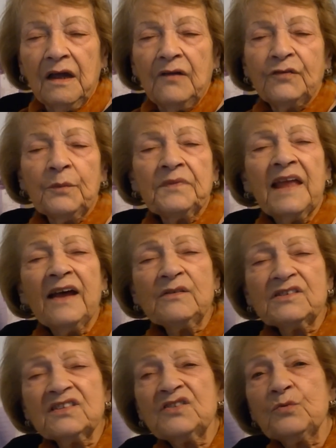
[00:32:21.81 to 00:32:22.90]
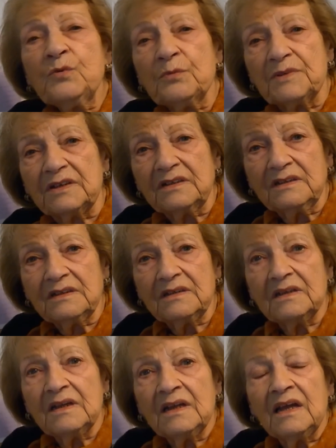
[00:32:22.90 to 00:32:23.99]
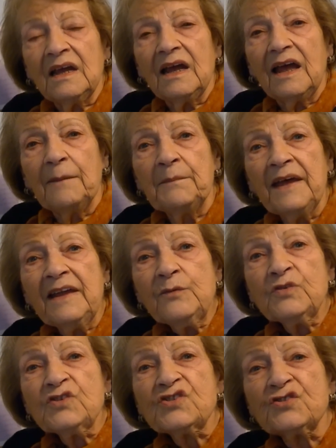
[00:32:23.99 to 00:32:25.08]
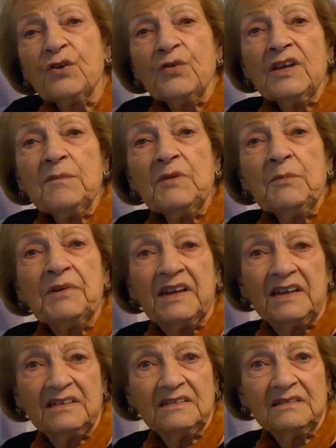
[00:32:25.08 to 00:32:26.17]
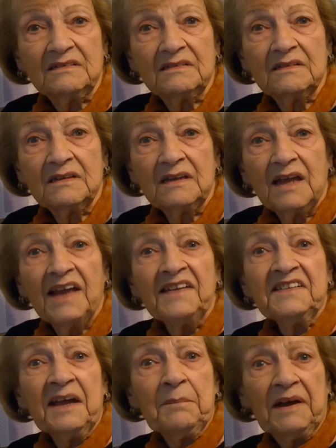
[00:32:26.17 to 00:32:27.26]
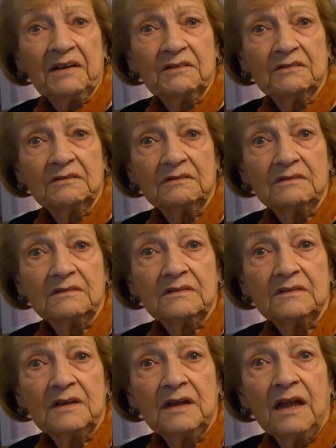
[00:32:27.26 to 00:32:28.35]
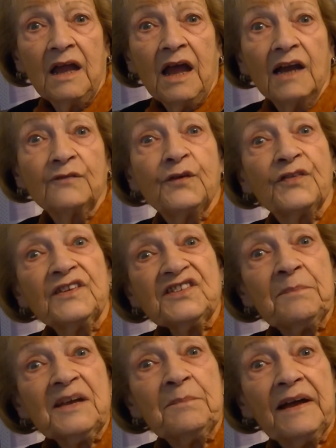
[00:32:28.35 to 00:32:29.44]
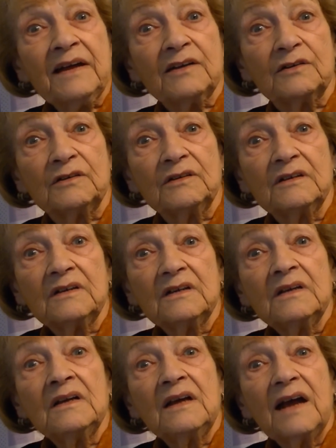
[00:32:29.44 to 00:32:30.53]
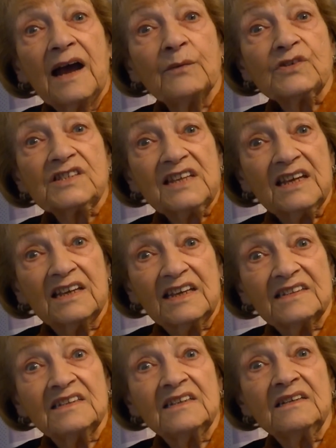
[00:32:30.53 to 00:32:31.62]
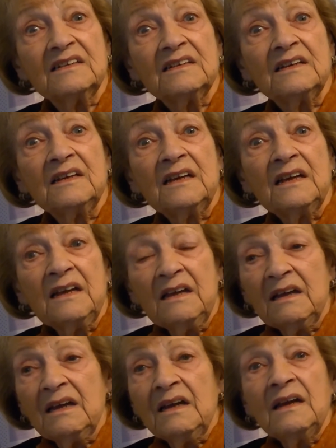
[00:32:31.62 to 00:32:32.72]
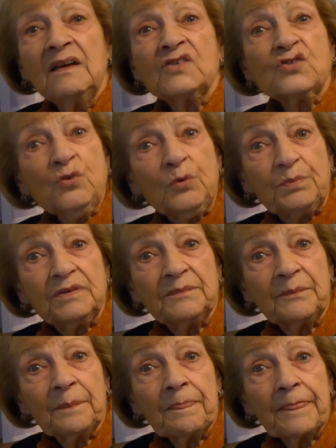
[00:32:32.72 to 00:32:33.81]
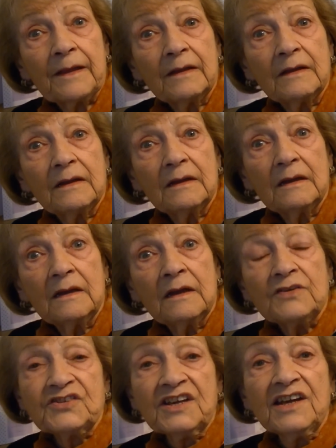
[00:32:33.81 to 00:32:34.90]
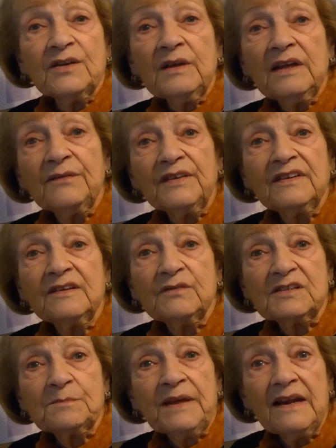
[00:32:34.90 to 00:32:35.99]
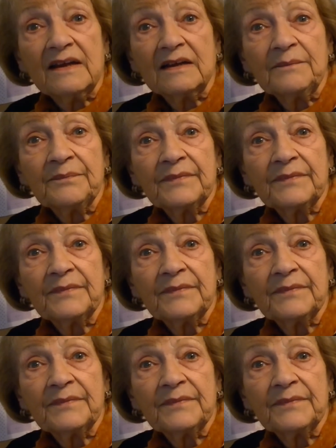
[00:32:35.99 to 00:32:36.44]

from 1,000 women, a man was throwing me bread and tobacco. And for this tobacco, I was getting soup, sharing everything with Bella.